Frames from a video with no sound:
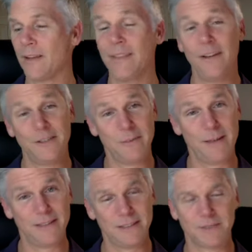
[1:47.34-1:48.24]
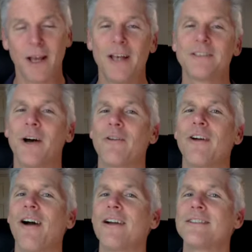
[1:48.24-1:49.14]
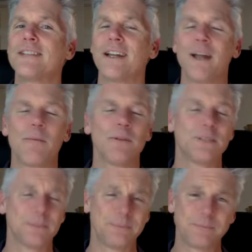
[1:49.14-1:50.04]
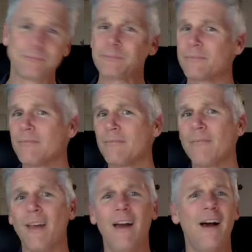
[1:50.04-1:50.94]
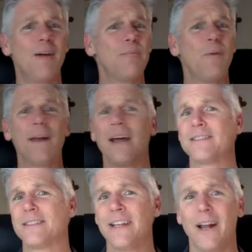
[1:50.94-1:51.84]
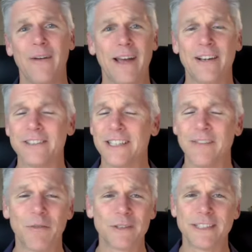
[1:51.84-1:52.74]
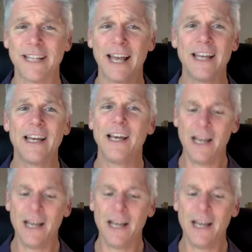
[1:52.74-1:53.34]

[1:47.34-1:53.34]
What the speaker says: There's your message. So cards, numbers, what else? You know, energy for today.